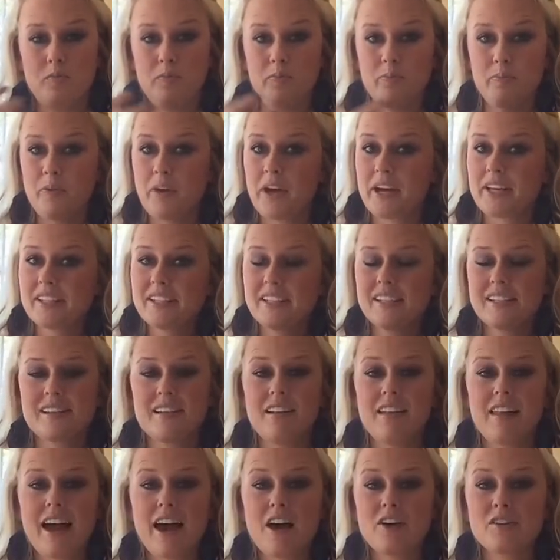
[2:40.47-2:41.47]
Plexus
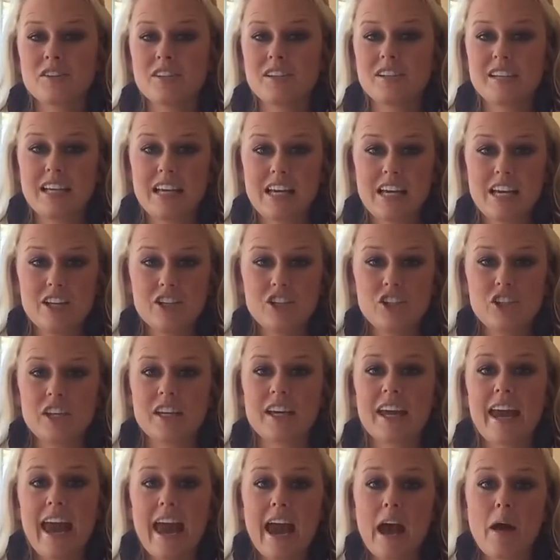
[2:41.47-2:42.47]
allows us each to
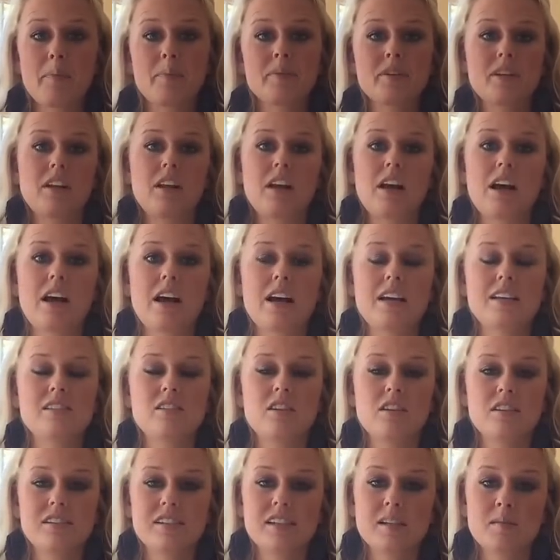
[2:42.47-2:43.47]
capitalize
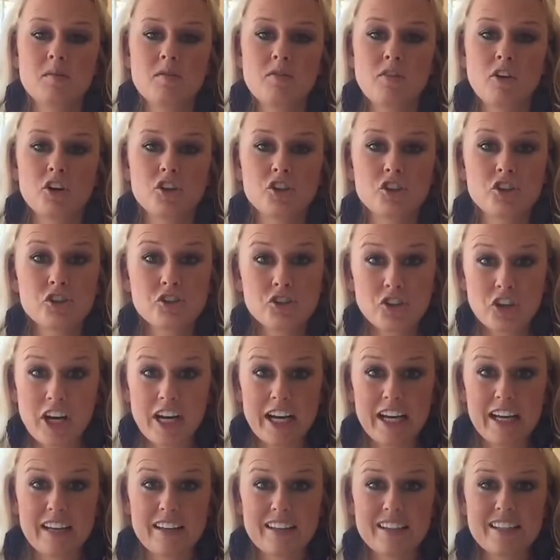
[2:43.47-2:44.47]
on some of our
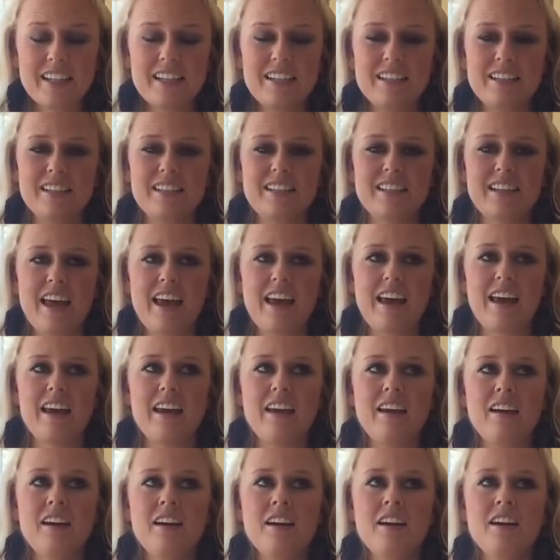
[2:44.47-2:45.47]
strengths and to
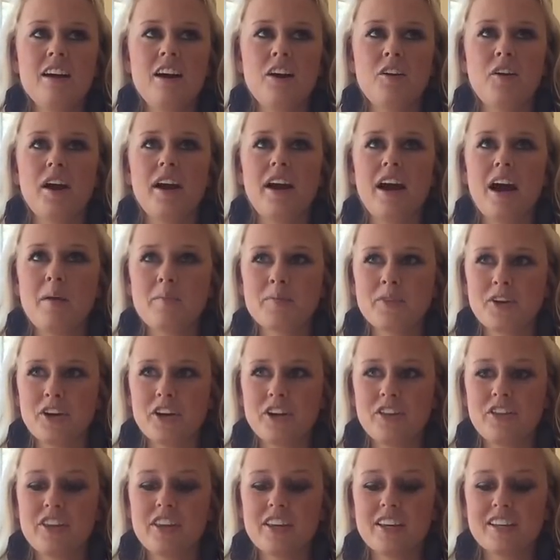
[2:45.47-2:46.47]
say, okay, I'm good
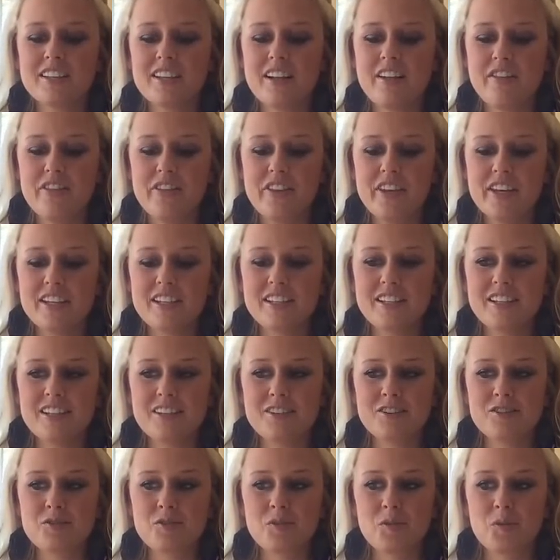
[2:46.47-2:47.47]
at this, and this
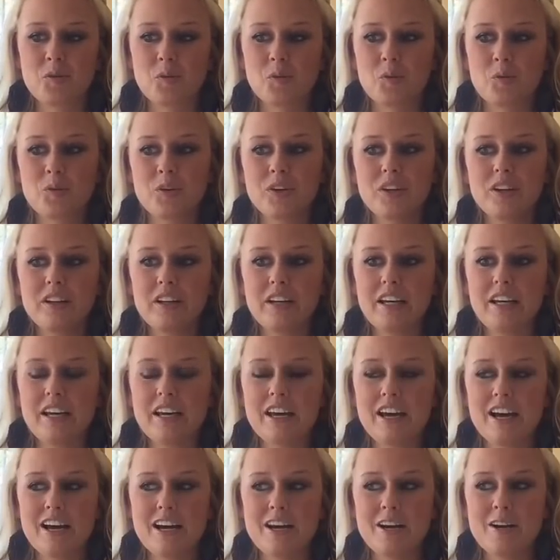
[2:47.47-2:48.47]
is
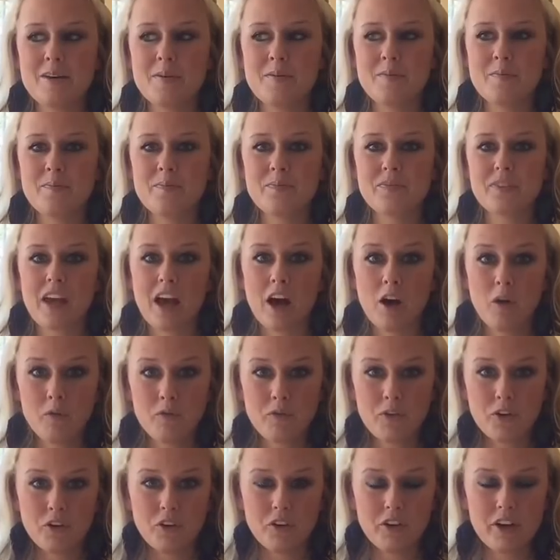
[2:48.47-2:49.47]
really
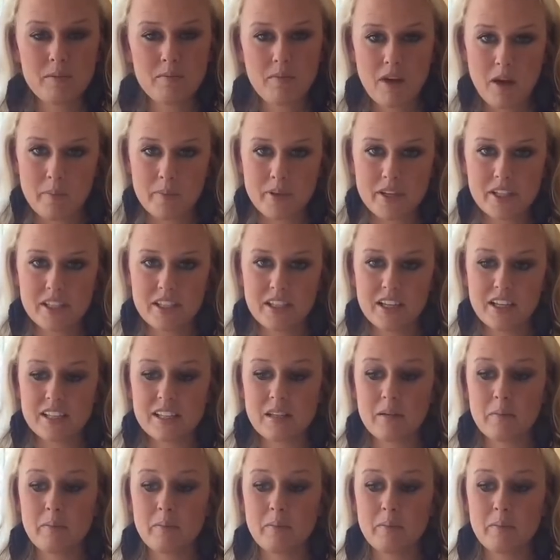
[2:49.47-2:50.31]
helpful in my business.